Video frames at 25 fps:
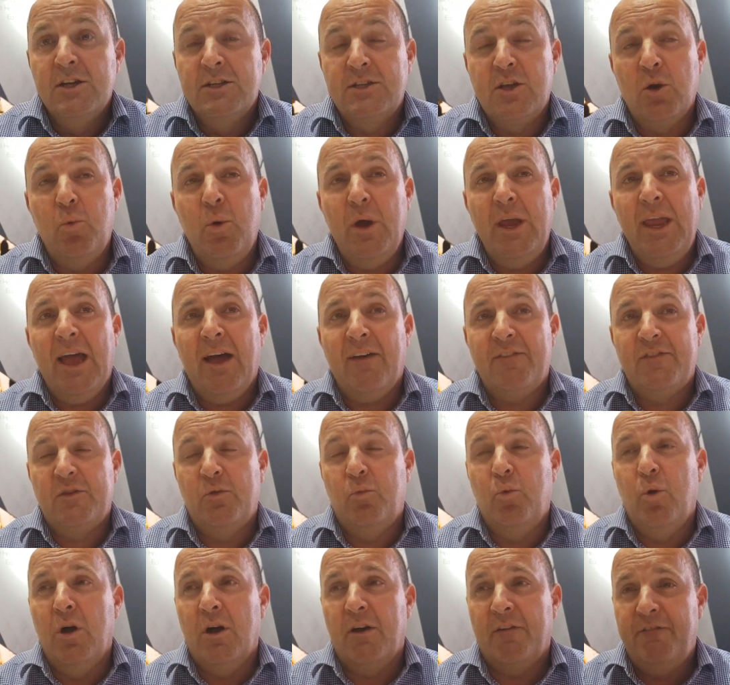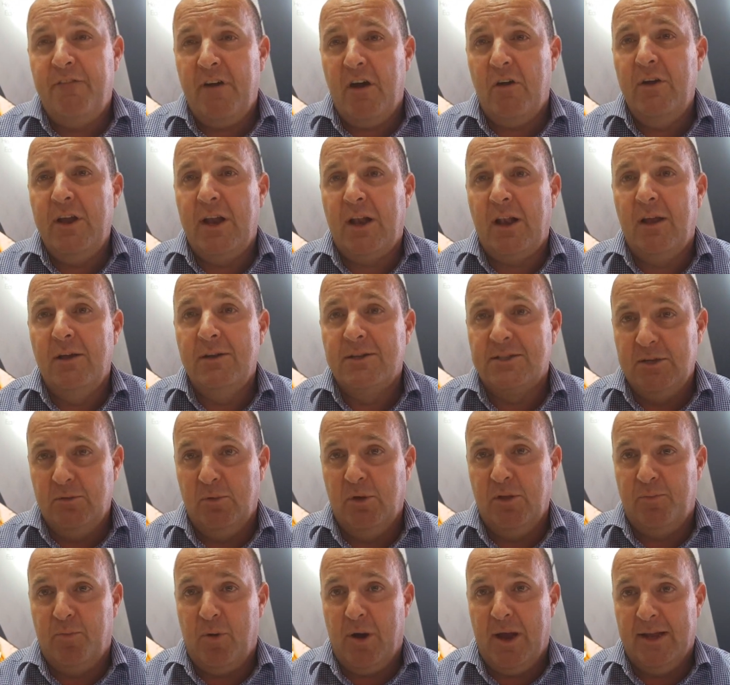So we have to work very closely
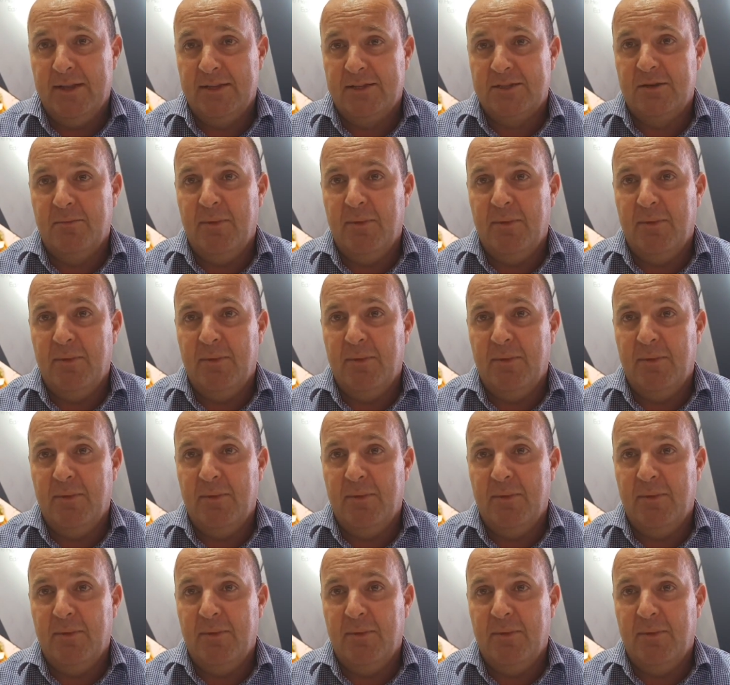with brands